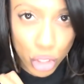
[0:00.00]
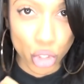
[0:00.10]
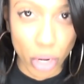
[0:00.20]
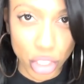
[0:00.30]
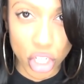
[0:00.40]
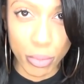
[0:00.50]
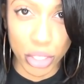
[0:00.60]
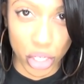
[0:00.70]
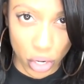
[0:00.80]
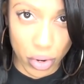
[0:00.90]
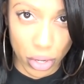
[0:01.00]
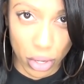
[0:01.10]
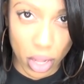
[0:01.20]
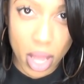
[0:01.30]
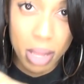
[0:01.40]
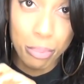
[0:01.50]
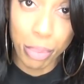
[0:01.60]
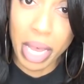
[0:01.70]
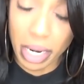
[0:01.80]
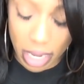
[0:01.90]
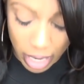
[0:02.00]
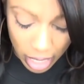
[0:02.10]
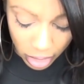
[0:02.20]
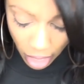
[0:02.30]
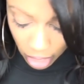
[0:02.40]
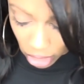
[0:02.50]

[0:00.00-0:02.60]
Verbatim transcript: stretchy material. but it is kind